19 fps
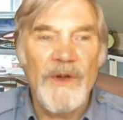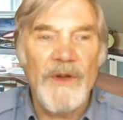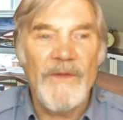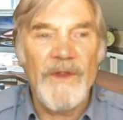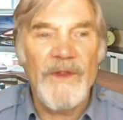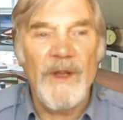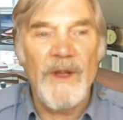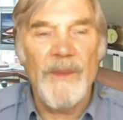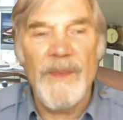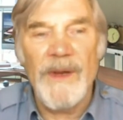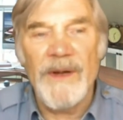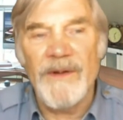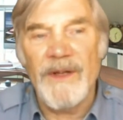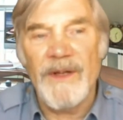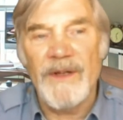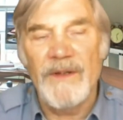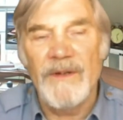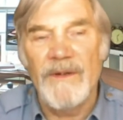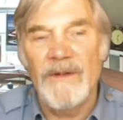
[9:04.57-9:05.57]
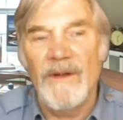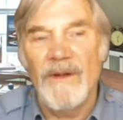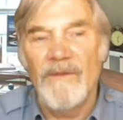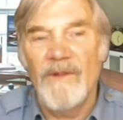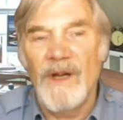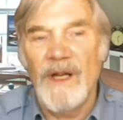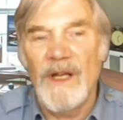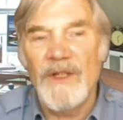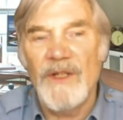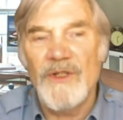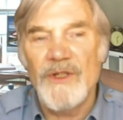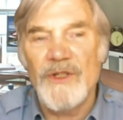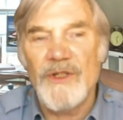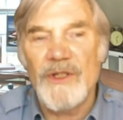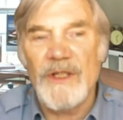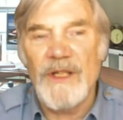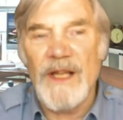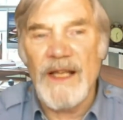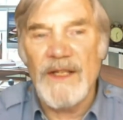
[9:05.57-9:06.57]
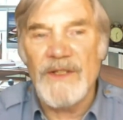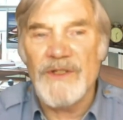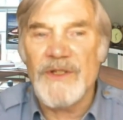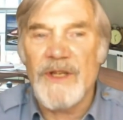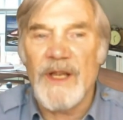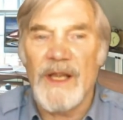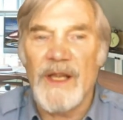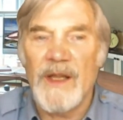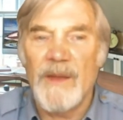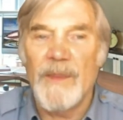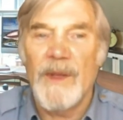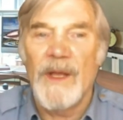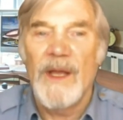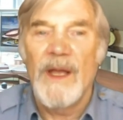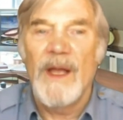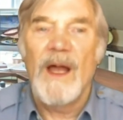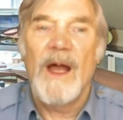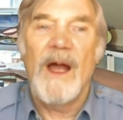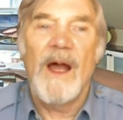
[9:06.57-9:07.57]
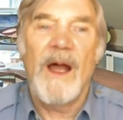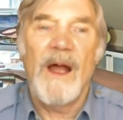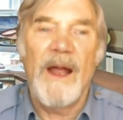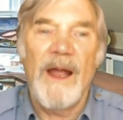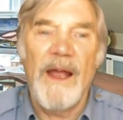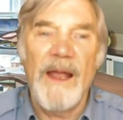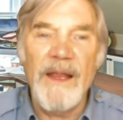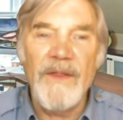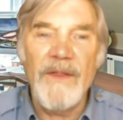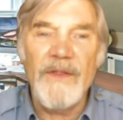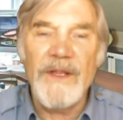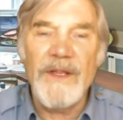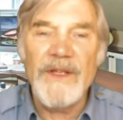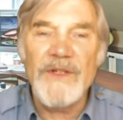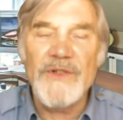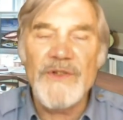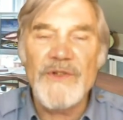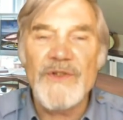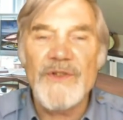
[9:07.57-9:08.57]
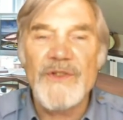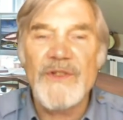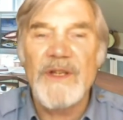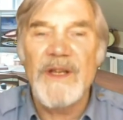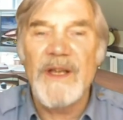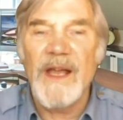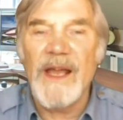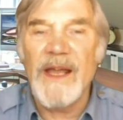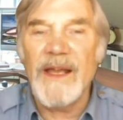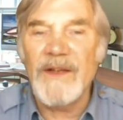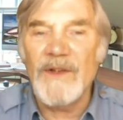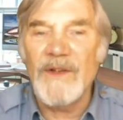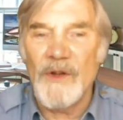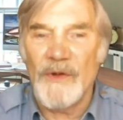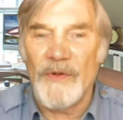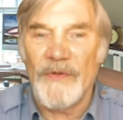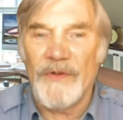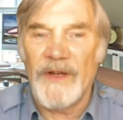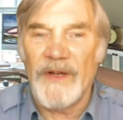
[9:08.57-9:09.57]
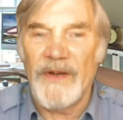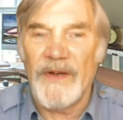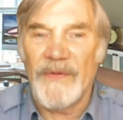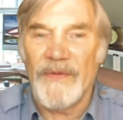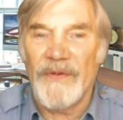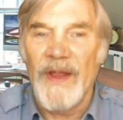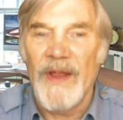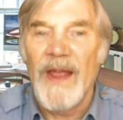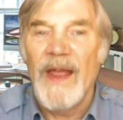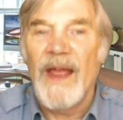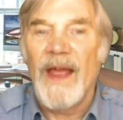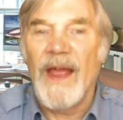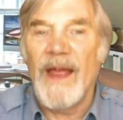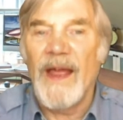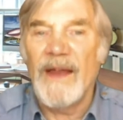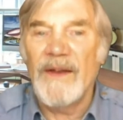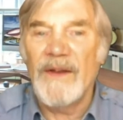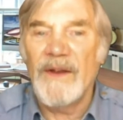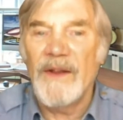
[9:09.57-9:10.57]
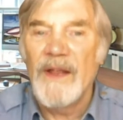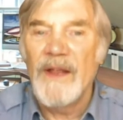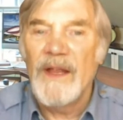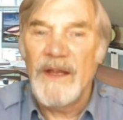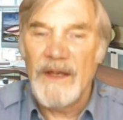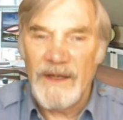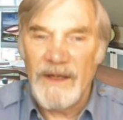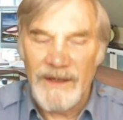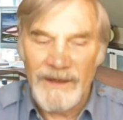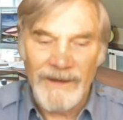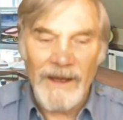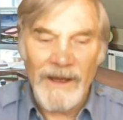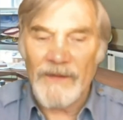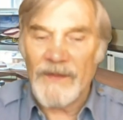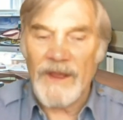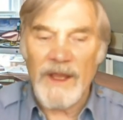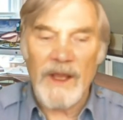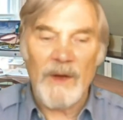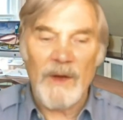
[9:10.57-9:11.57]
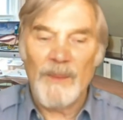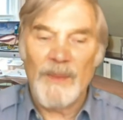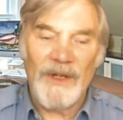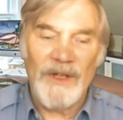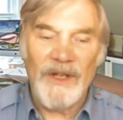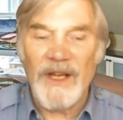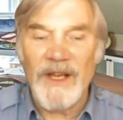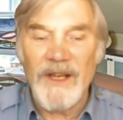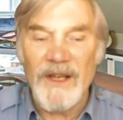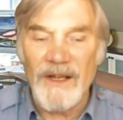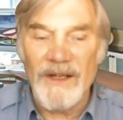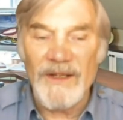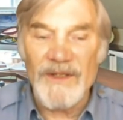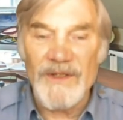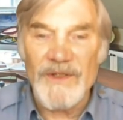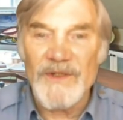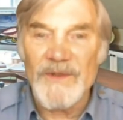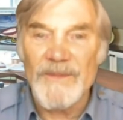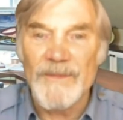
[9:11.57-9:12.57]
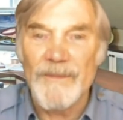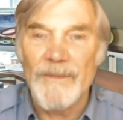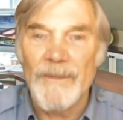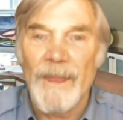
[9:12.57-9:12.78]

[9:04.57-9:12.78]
of the American religious landscape are atheists, agnostics, and nothing in particulars.